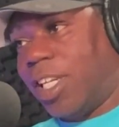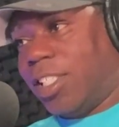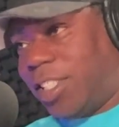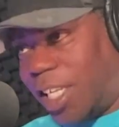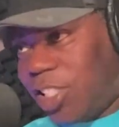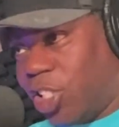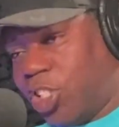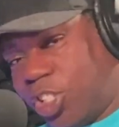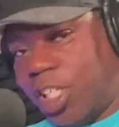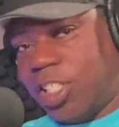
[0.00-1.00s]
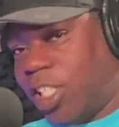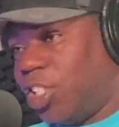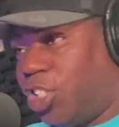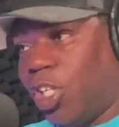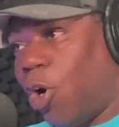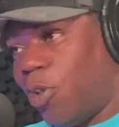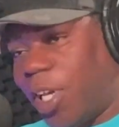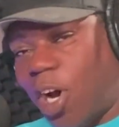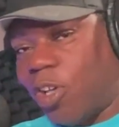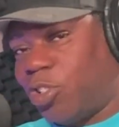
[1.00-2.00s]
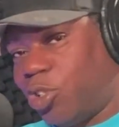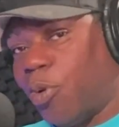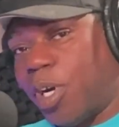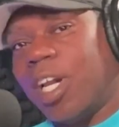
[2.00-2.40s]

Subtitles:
to get to the shithole they call the sewer.